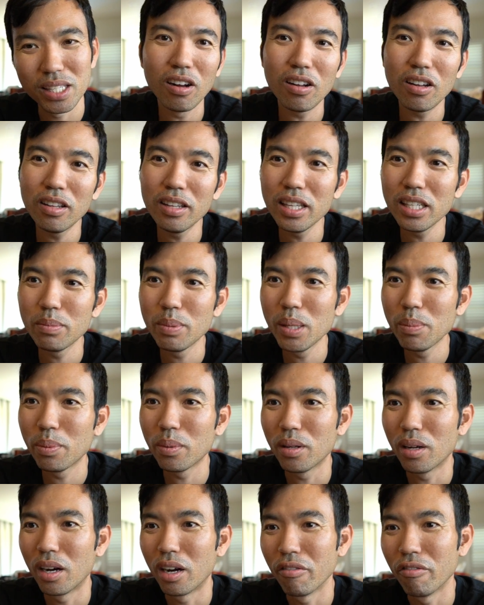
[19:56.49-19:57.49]
All of these
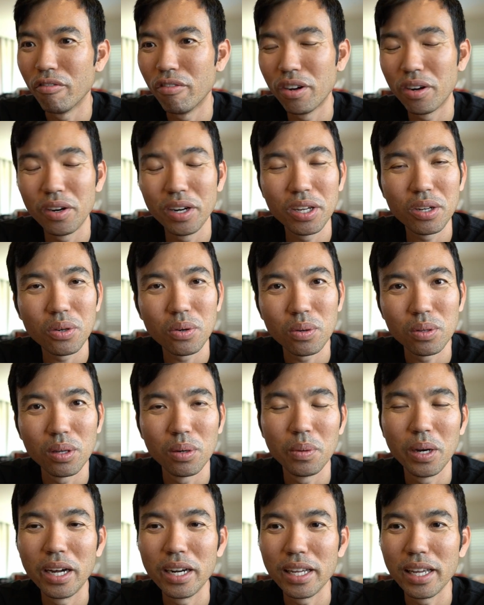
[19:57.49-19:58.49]
people are very
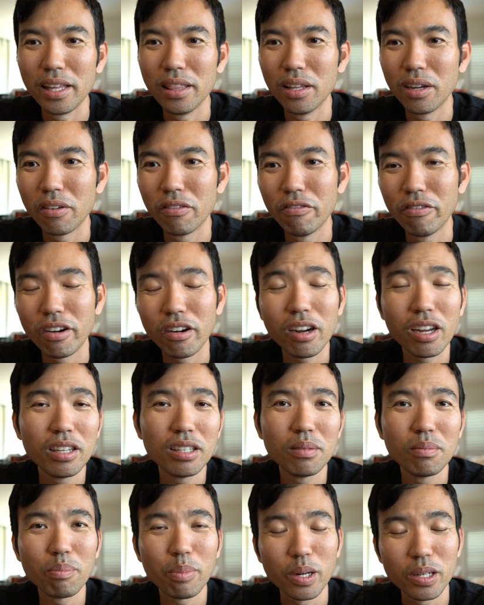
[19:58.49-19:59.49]
kodawari, and they're very
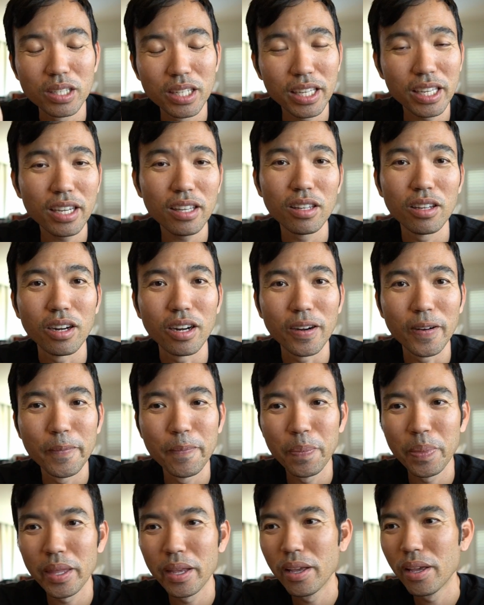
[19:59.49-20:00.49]
particular
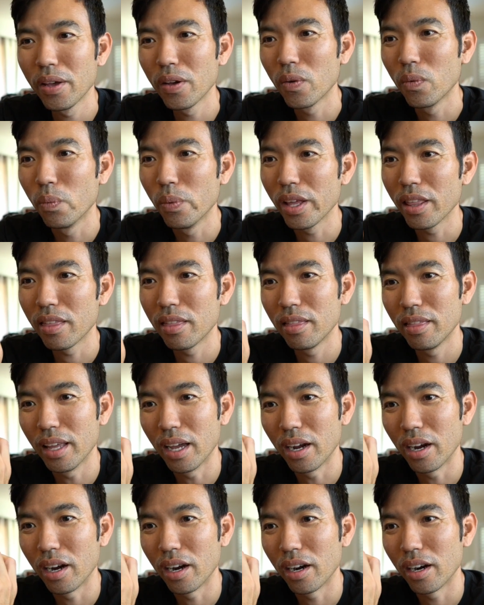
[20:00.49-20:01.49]
with
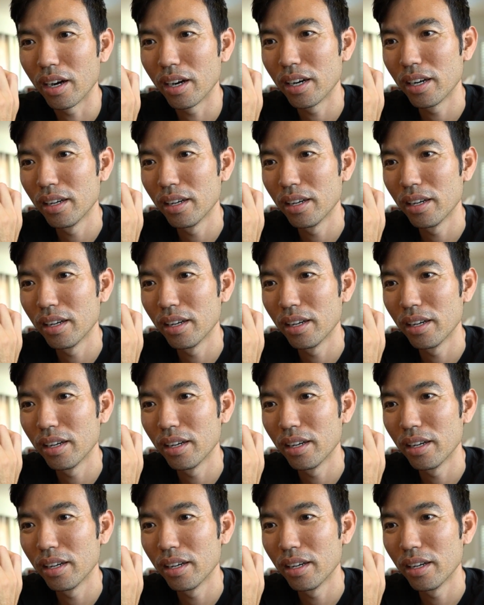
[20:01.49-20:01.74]
their